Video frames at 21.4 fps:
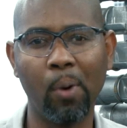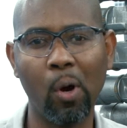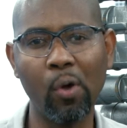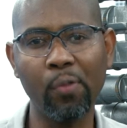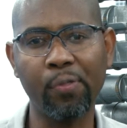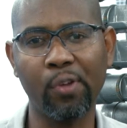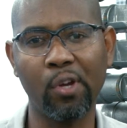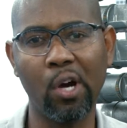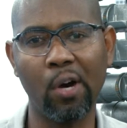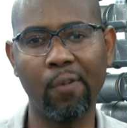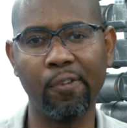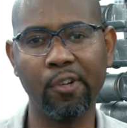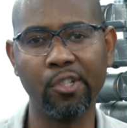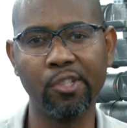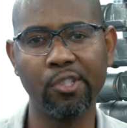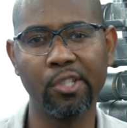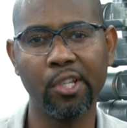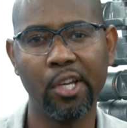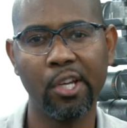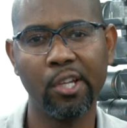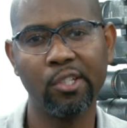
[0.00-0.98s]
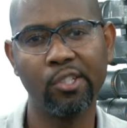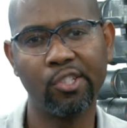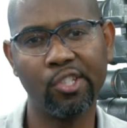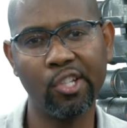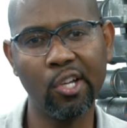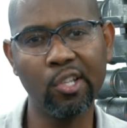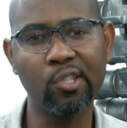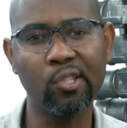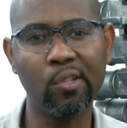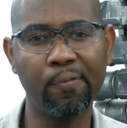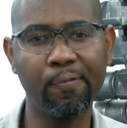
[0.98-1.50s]
both covers
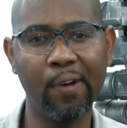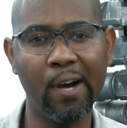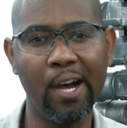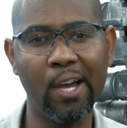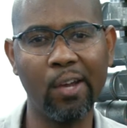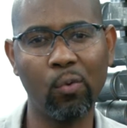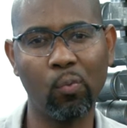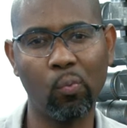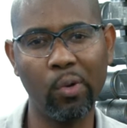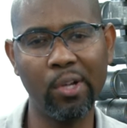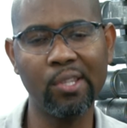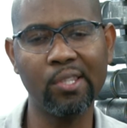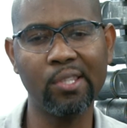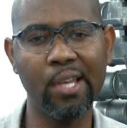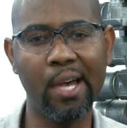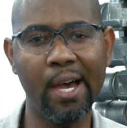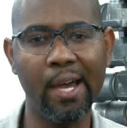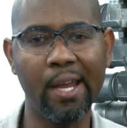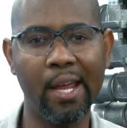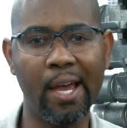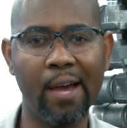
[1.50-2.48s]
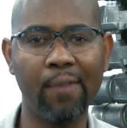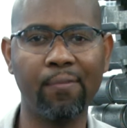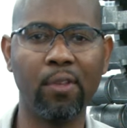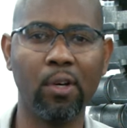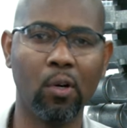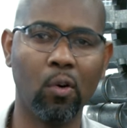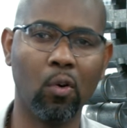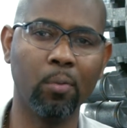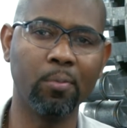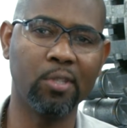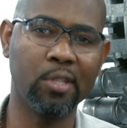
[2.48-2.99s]
just to find which side have the
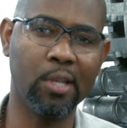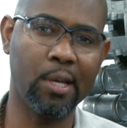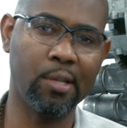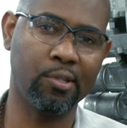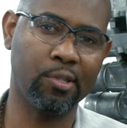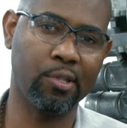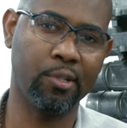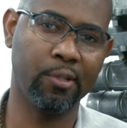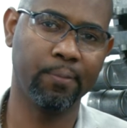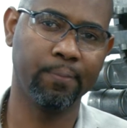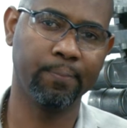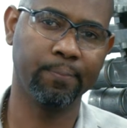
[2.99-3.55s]
home sensor.